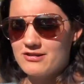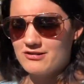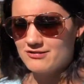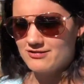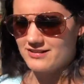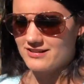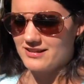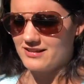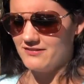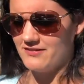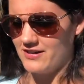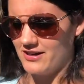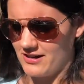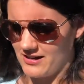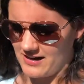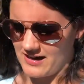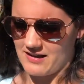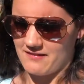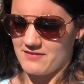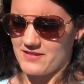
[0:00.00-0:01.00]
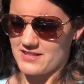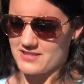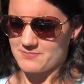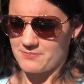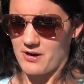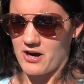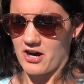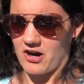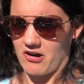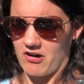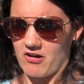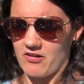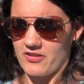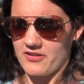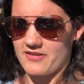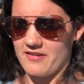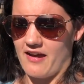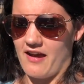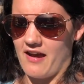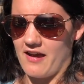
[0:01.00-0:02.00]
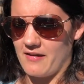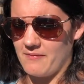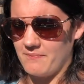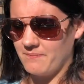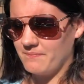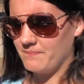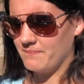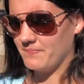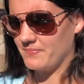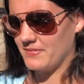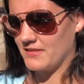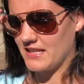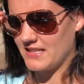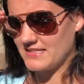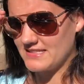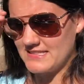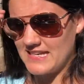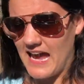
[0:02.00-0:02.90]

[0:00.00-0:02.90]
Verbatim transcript: cute to live here and have this park all the time. It's